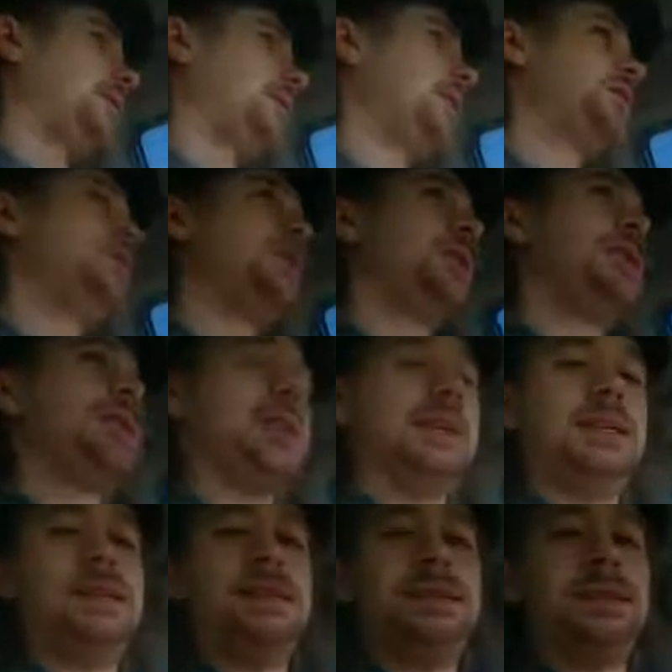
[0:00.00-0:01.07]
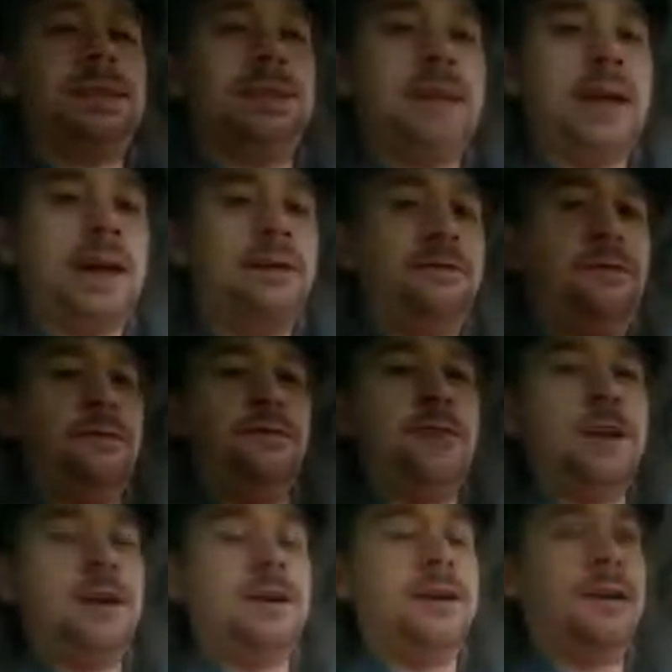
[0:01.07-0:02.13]
That's one of the things that
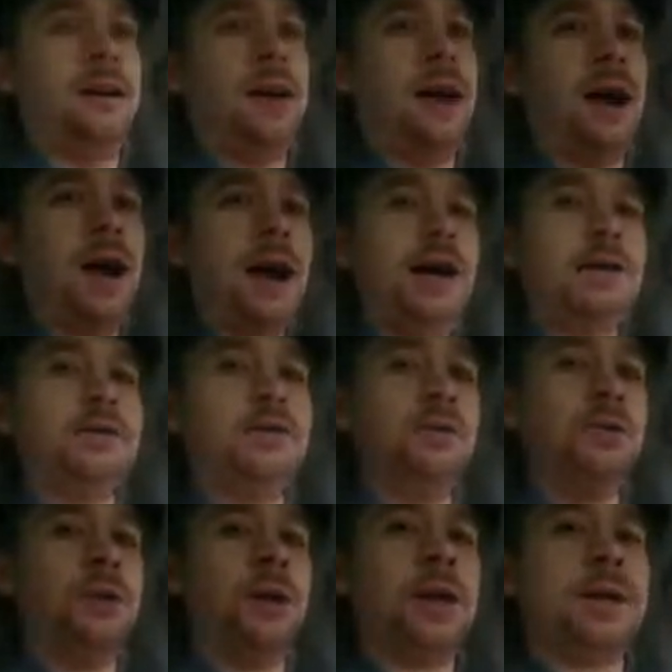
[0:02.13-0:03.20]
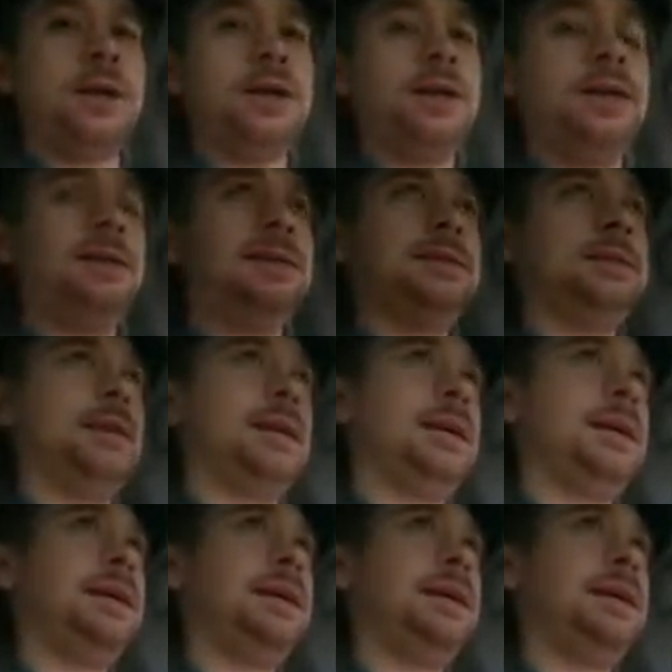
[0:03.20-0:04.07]
I enjoy is,